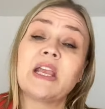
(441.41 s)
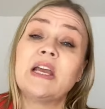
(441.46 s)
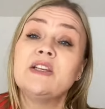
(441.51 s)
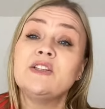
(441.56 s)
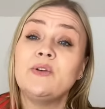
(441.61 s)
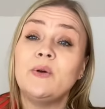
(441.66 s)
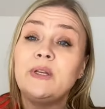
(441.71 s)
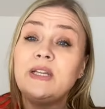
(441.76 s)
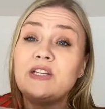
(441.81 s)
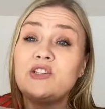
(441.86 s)

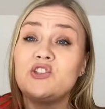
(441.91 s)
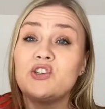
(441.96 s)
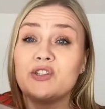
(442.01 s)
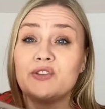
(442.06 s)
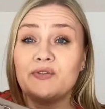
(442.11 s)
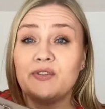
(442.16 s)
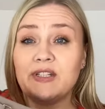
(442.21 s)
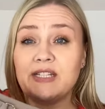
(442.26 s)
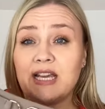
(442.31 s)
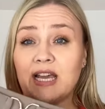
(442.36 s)
So it is just
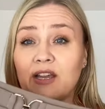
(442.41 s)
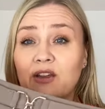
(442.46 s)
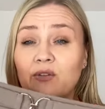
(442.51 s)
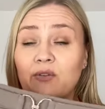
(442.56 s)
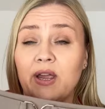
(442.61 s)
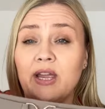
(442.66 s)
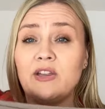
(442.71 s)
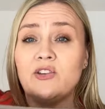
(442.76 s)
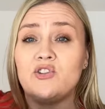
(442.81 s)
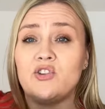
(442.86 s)
for
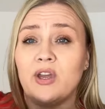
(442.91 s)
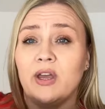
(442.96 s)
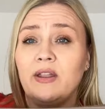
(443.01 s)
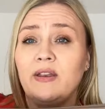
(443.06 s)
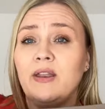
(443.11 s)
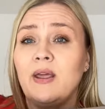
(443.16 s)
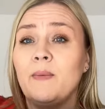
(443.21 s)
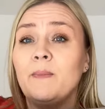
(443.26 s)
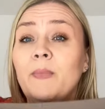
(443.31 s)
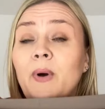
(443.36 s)

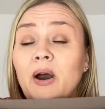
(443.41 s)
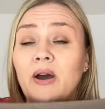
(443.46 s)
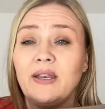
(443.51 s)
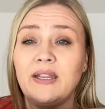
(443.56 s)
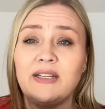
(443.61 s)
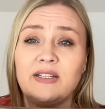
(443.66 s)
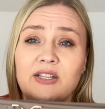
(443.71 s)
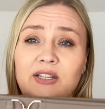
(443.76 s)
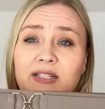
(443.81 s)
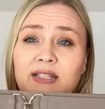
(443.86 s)
decoration, but
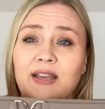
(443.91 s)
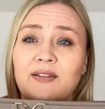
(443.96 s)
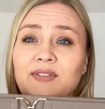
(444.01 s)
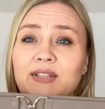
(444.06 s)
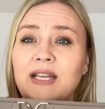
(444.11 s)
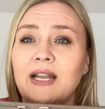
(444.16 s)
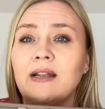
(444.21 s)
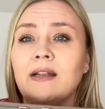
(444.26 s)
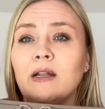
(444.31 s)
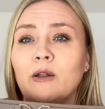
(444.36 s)
it just gives
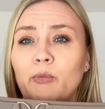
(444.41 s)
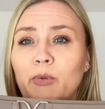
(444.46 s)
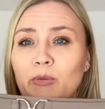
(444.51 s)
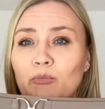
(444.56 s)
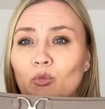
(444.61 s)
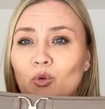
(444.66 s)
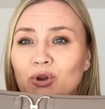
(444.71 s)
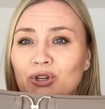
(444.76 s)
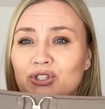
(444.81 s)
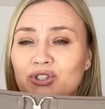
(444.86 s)
it a little bit
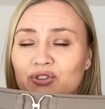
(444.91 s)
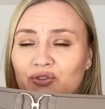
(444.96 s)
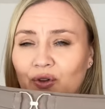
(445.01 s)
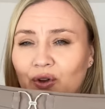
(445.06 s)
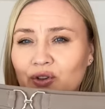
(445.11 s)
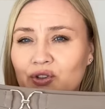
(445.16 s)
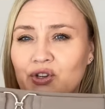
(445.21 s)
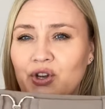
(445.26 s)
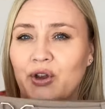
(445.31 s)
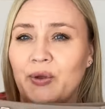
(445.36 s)
more
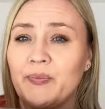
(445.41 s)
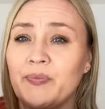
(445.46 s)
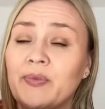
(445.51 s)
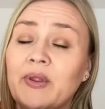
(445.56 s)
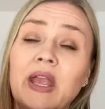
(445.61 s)
structure.